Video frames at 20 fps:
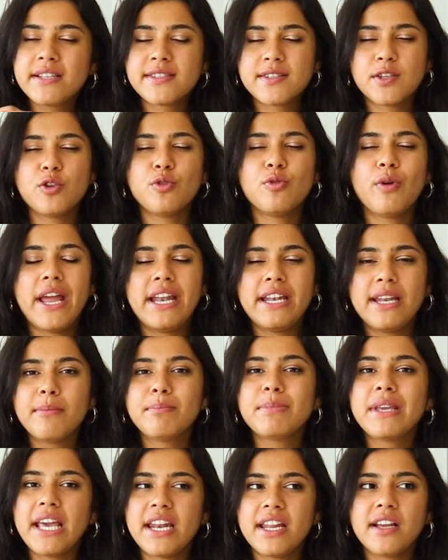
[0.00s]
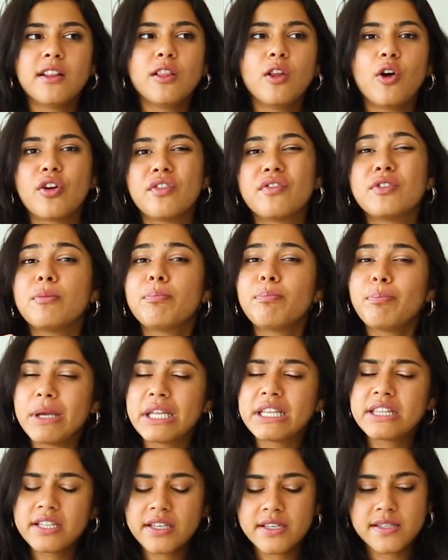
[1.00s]
so you end up getting a lot of the
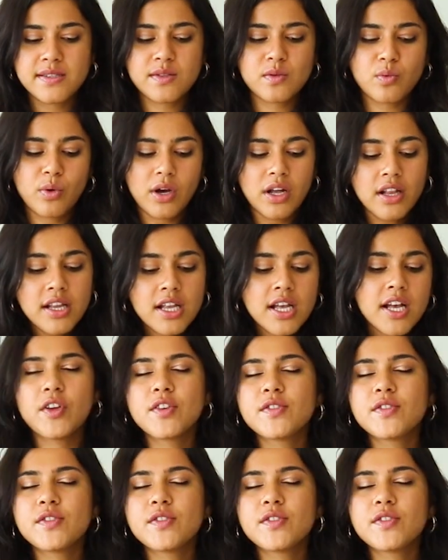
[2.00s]
bit as well.